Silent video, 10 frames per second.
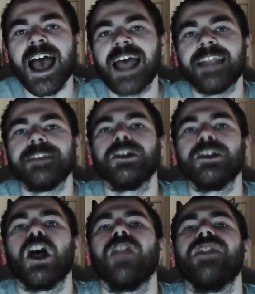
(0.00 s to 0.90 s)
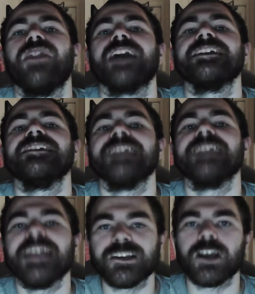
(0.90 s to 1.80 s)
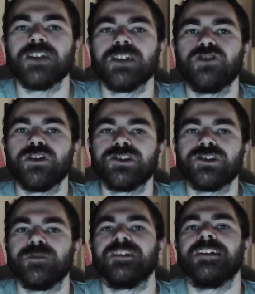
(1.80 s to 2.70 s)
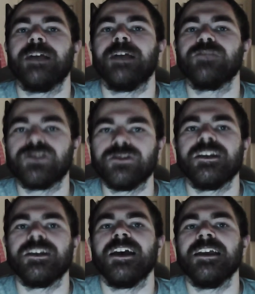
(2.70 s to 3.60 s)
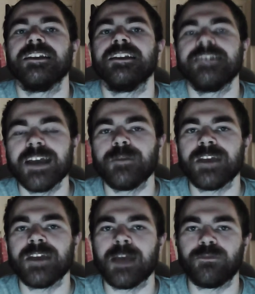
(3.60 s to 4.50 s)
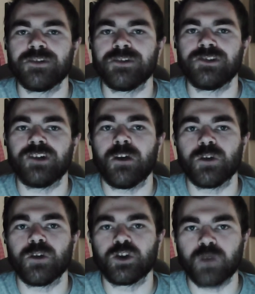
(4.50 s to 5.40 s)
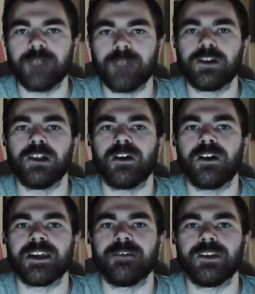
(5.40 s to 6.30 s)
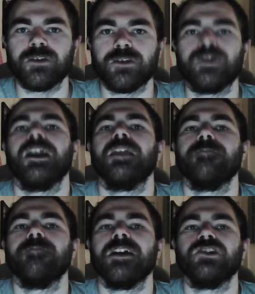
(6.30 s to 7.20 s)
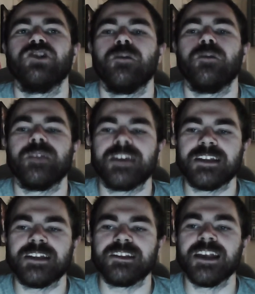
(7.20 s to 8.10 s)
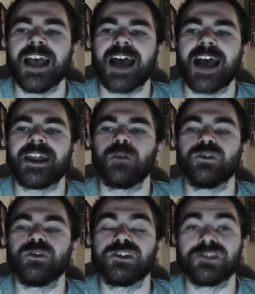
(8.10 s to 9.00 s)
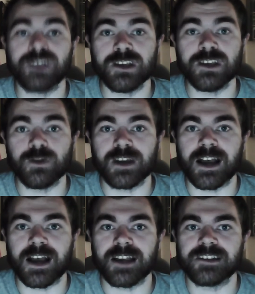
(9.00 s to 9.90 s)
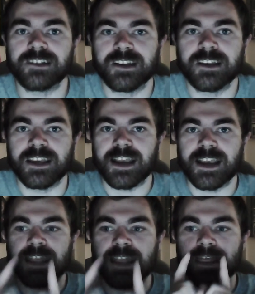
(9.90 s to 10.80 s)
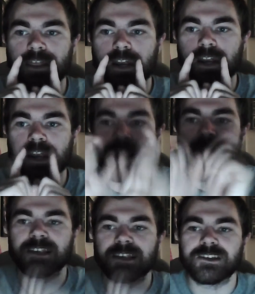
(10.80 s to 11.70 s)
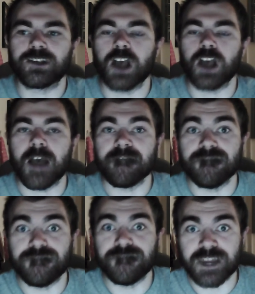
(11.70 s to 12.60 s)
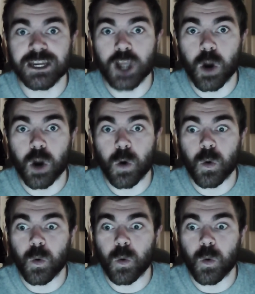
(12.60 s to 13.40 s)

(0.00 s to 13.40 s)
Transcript: And that is it. Enjoy SummerSlam Sunday, 10 PM pre-show, 12 o'clock here in the UK. The main show begins. And I will see you guys in the next video.